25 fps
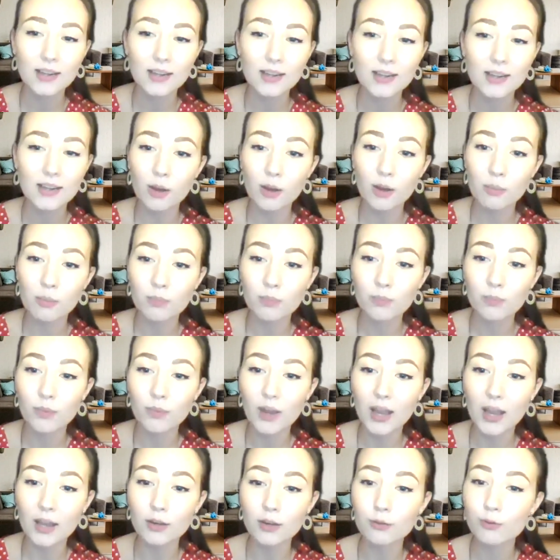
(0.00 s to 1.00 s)

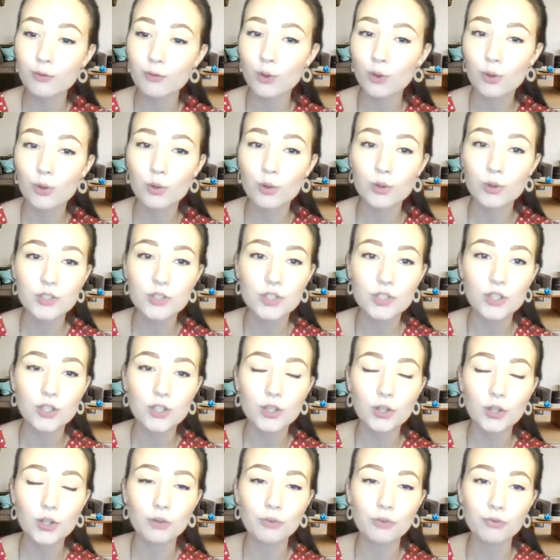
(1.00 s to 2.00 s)
And of course, you
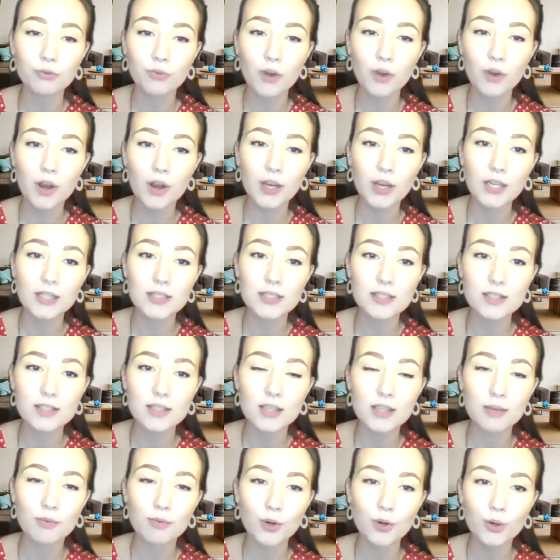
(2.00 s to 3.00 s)
can find
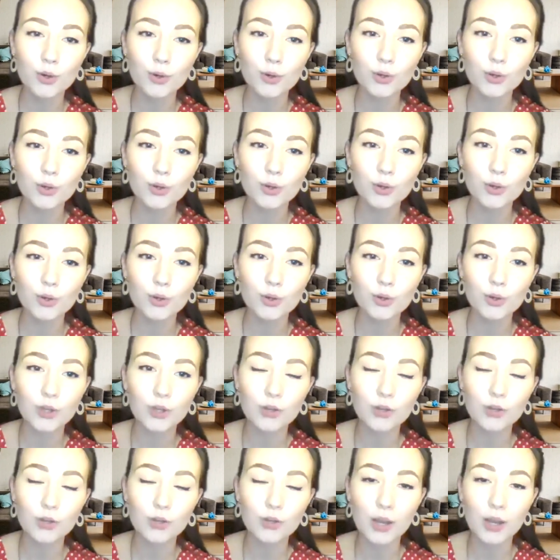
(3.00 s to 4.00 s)
the recording on our
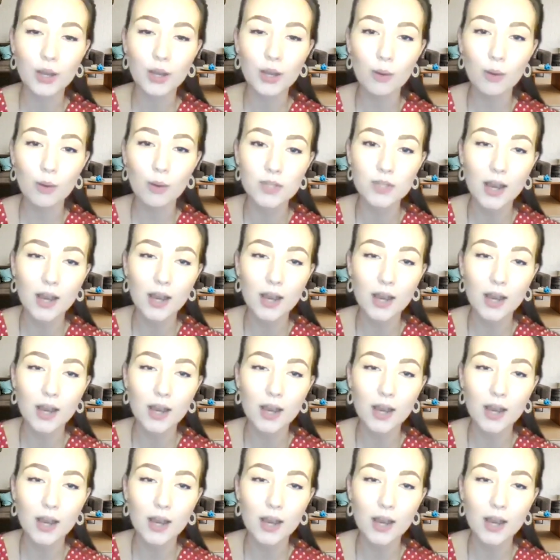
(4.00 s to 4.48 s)
website.